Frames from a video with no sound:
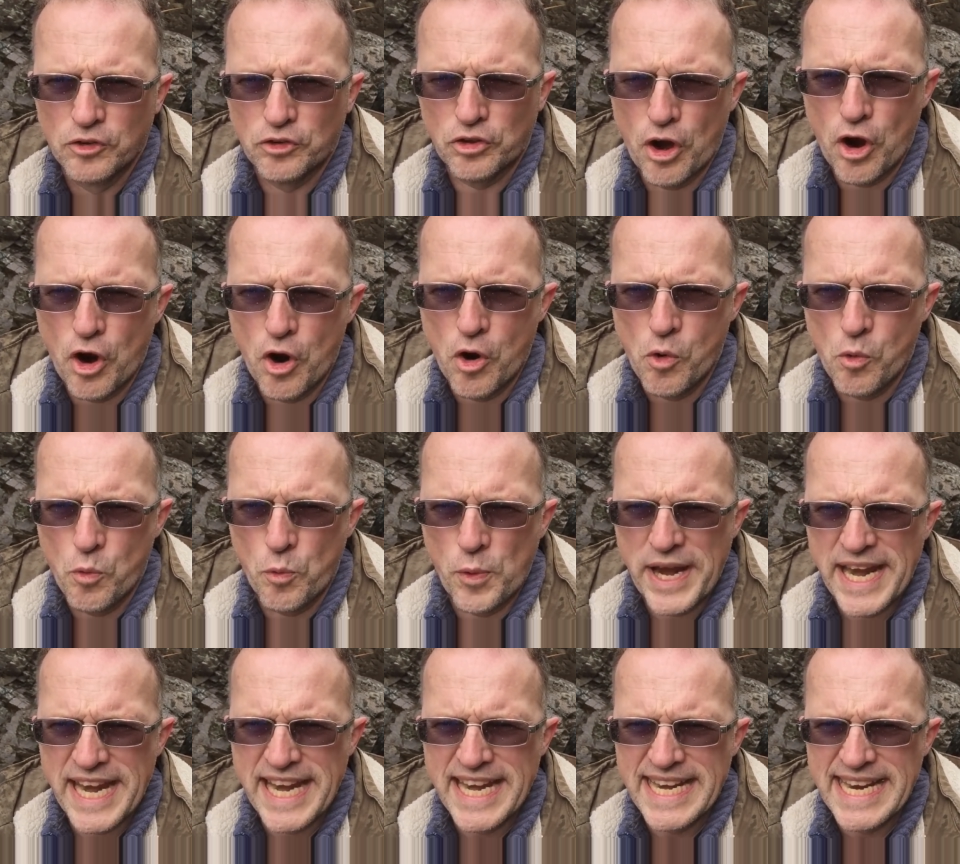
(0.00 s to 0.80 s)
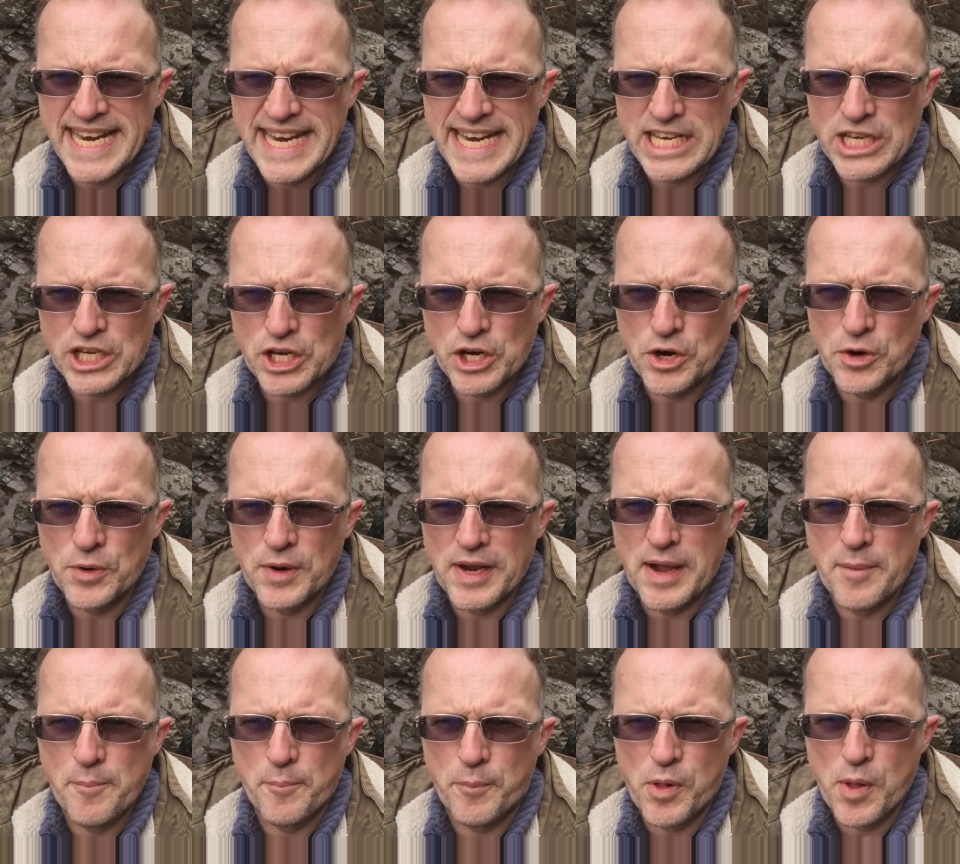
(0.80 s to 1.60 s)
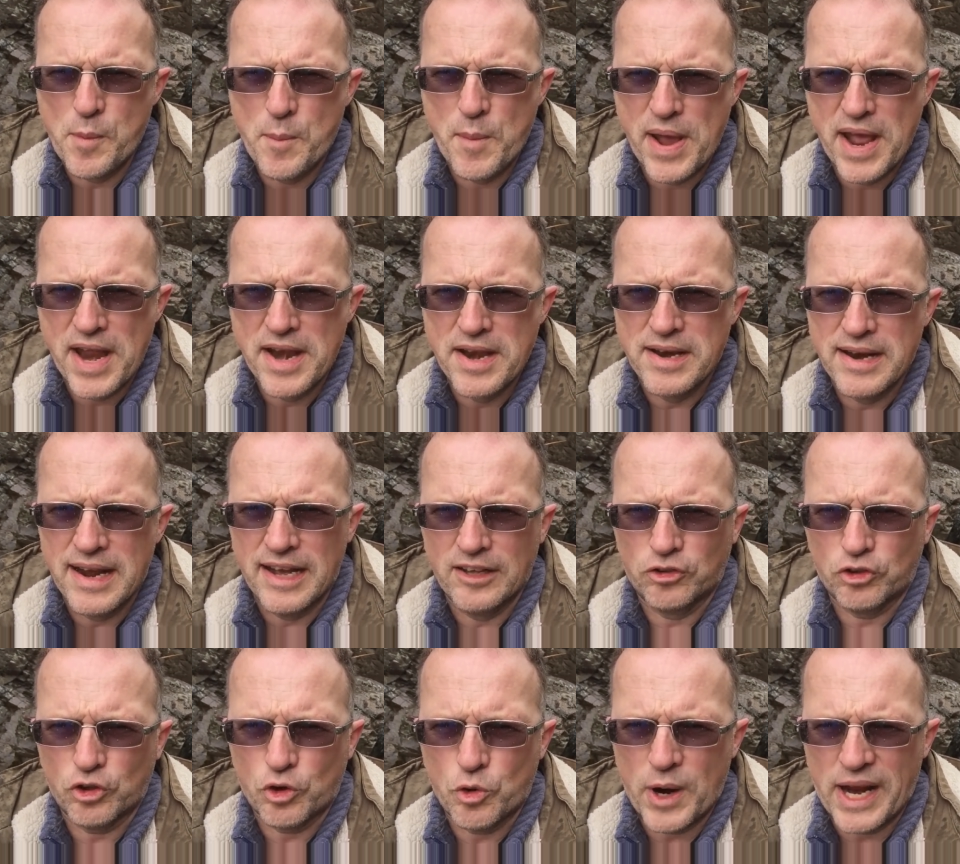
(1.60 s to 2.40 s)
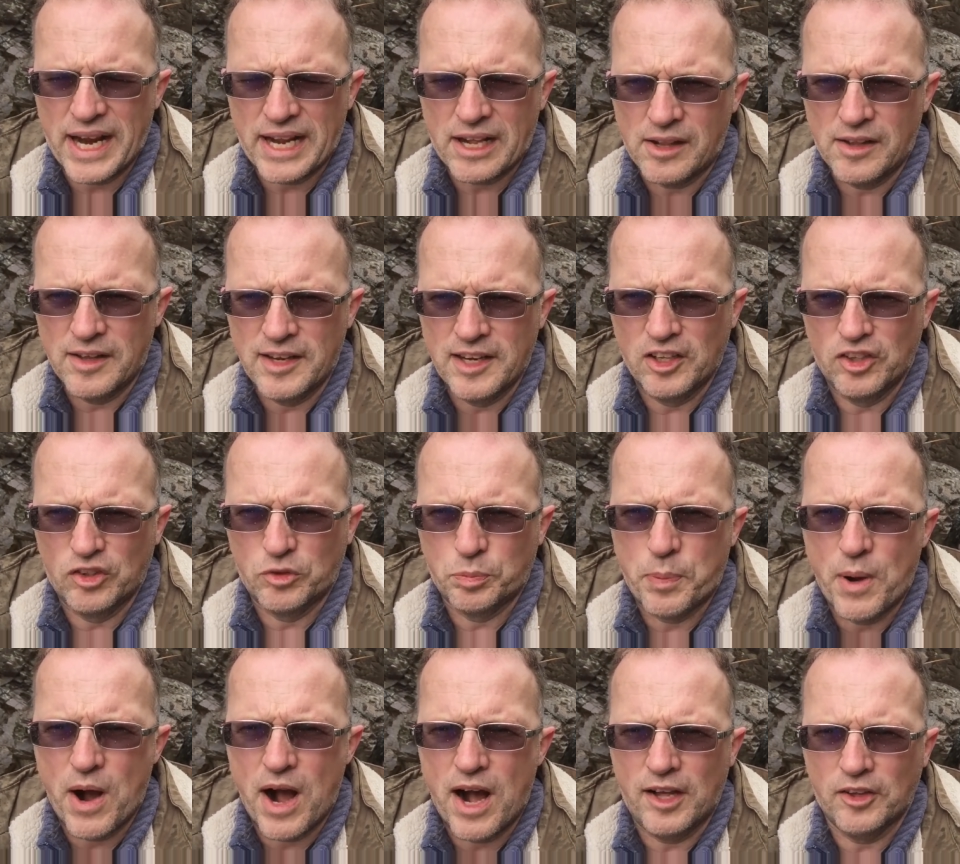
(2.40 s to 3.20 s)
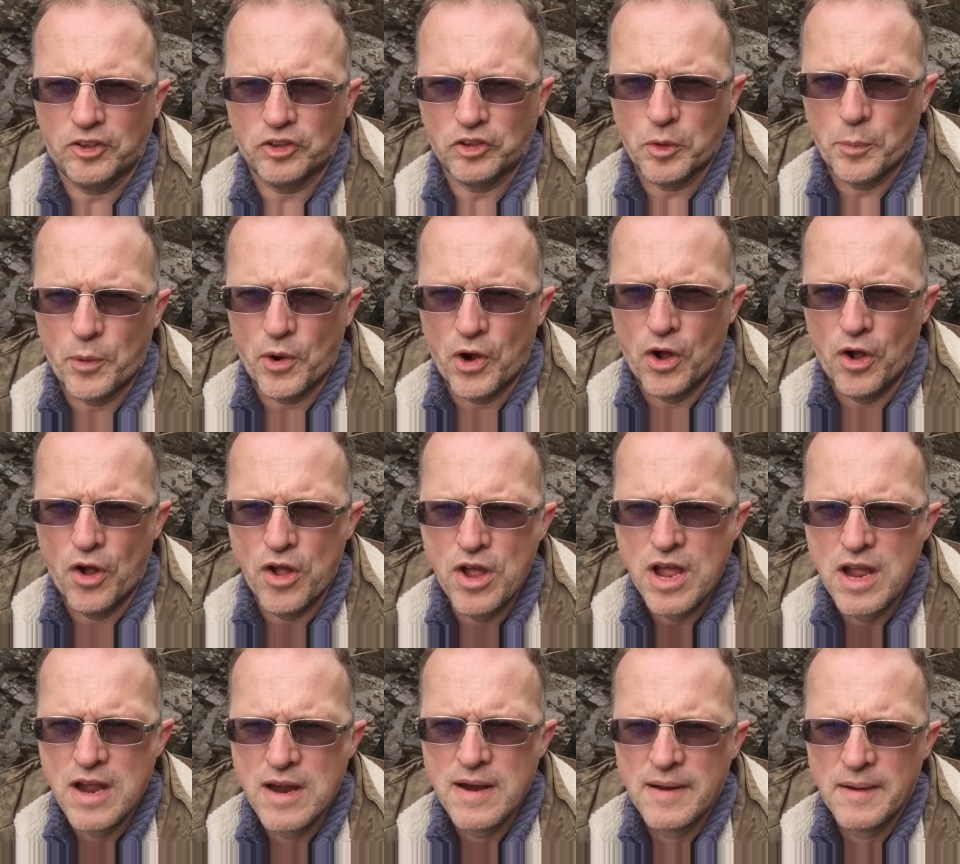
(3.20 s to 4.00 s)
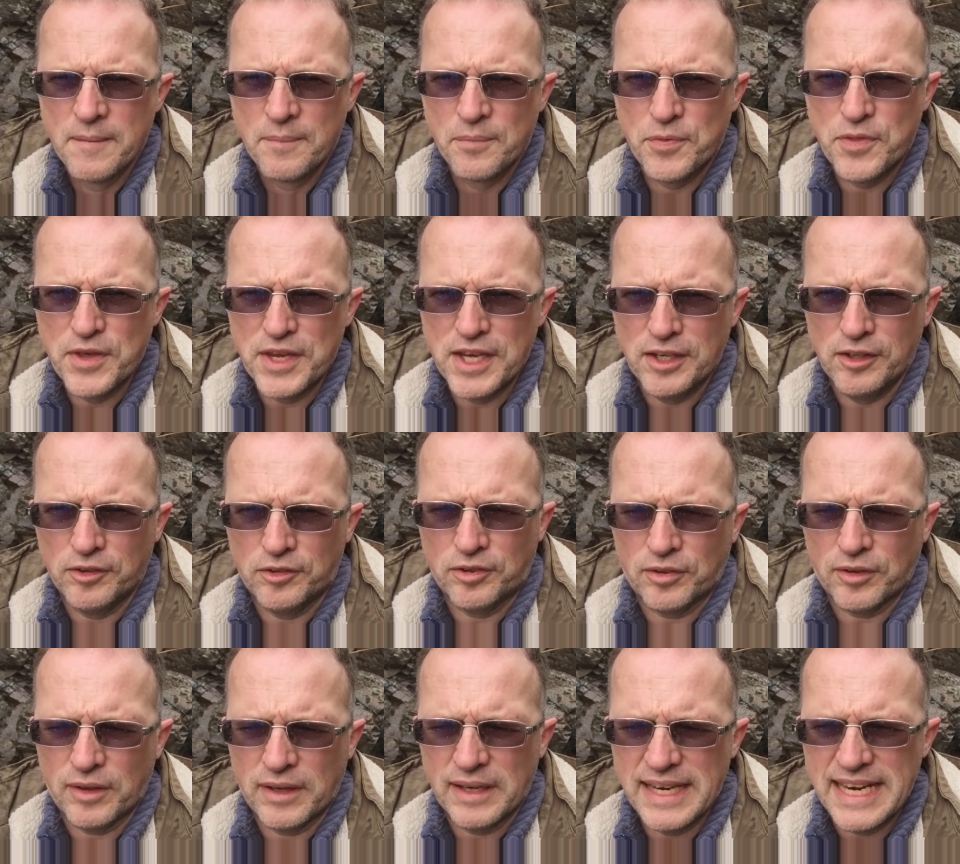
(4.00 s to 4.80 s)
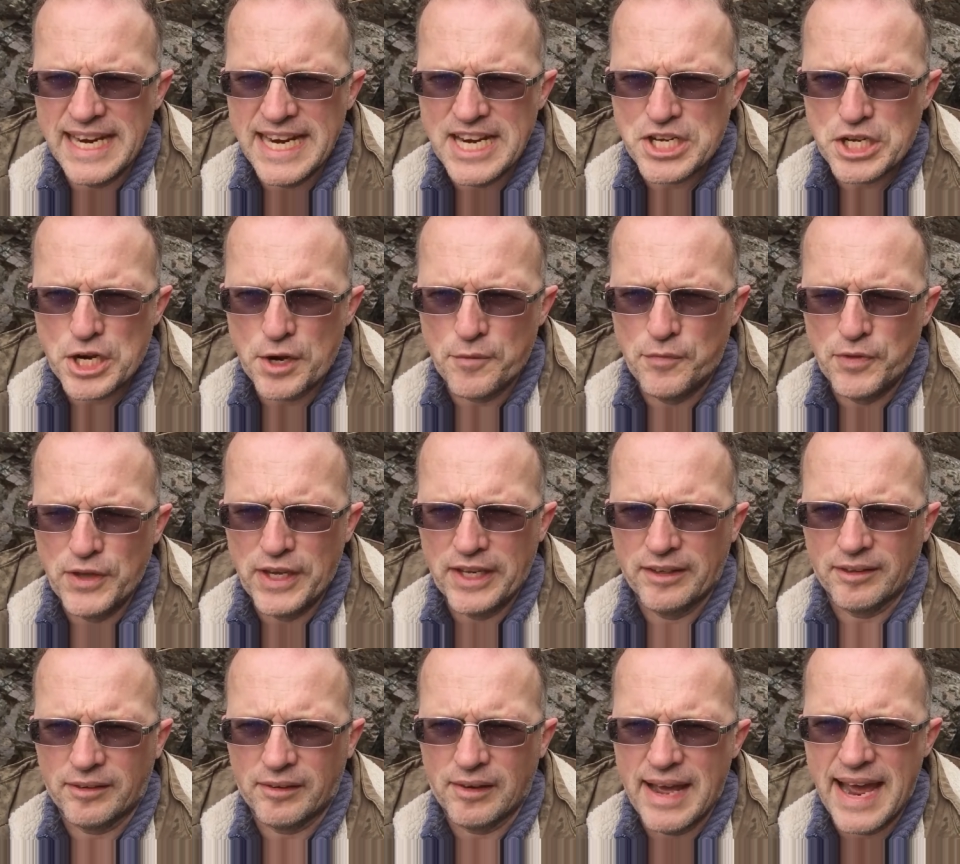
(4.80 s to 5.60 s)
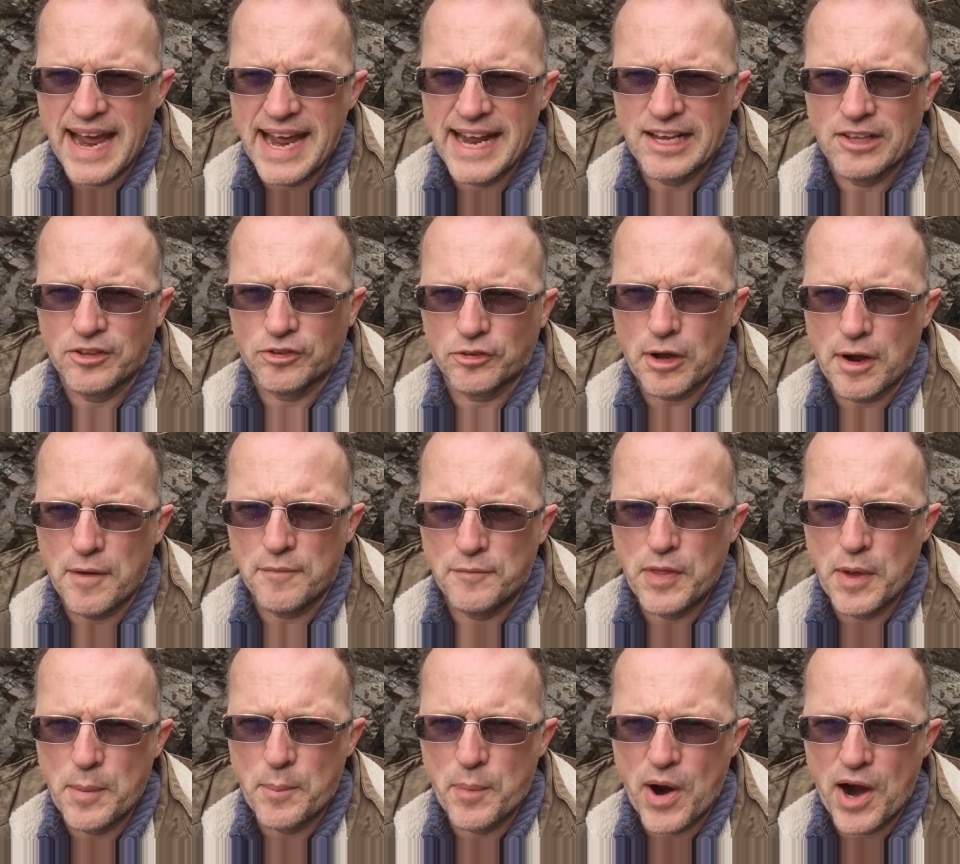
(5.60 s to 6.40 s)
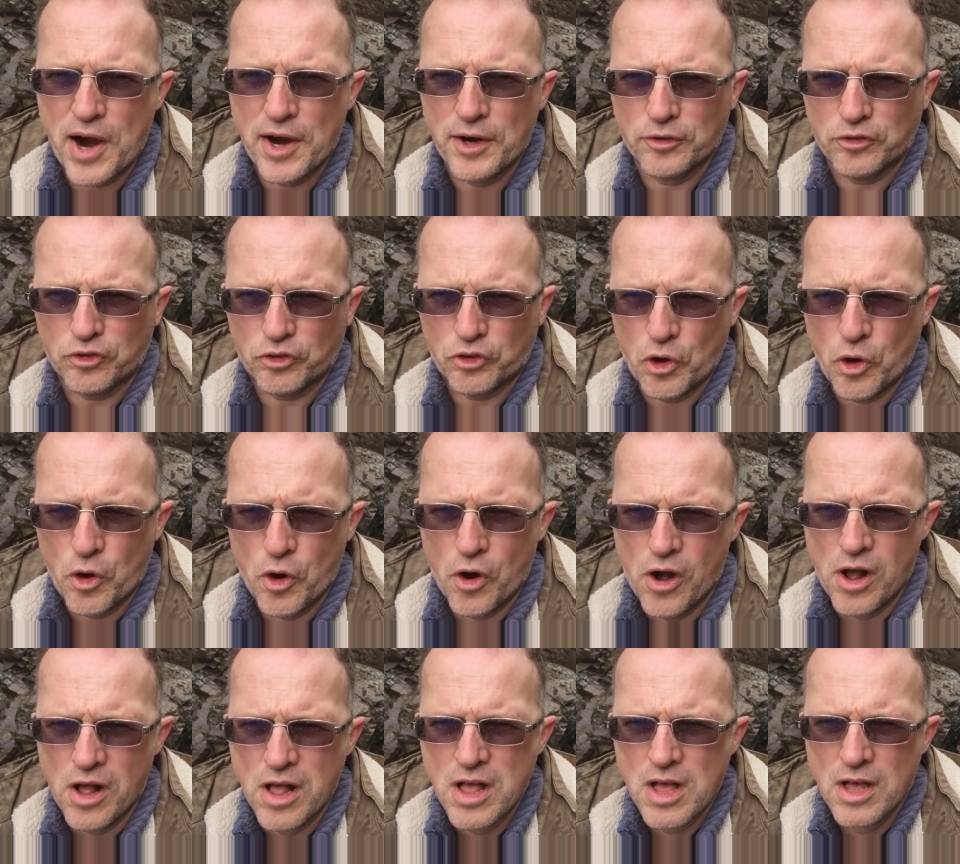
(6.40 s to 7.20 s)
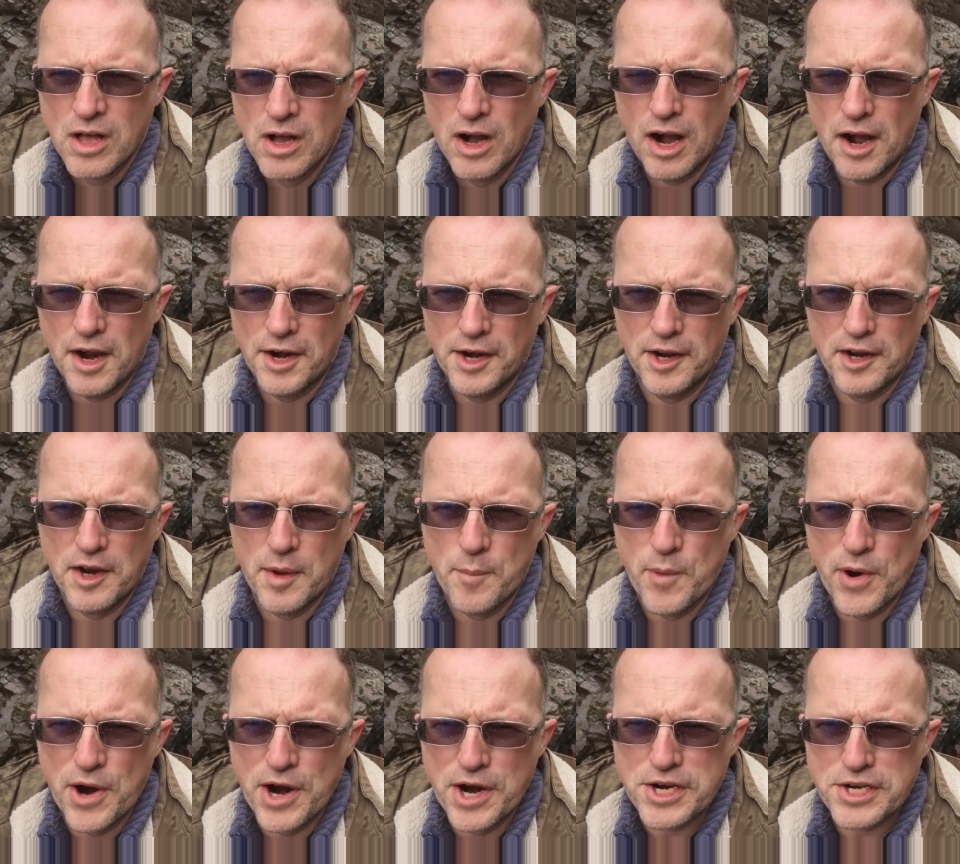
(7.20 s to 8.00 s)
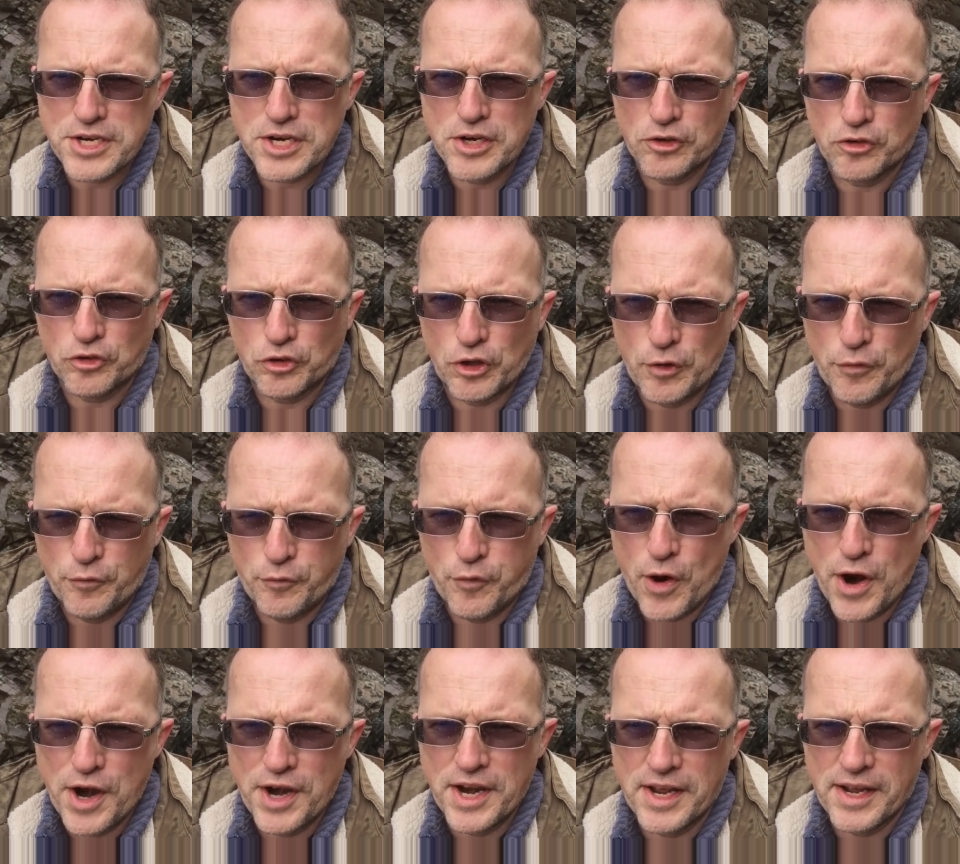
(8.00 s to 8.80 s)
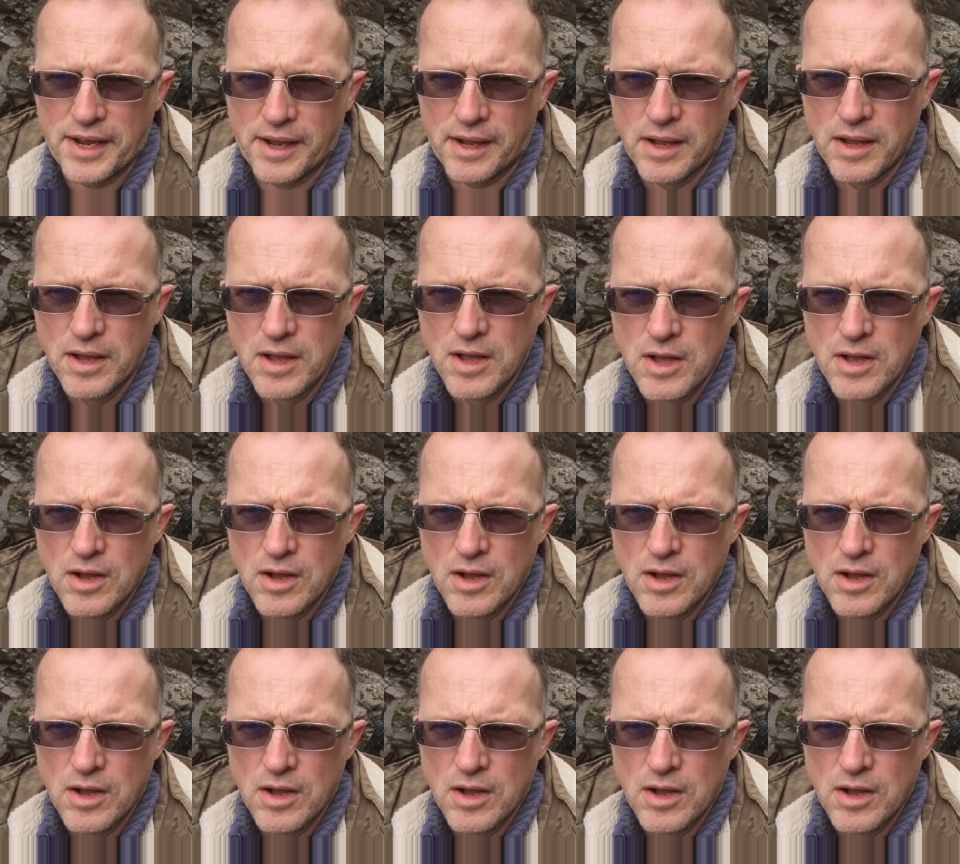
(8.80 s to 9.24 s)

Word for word: So we need to implement as quickly as possible these, each of these legs of the bar stool on an emergency footing,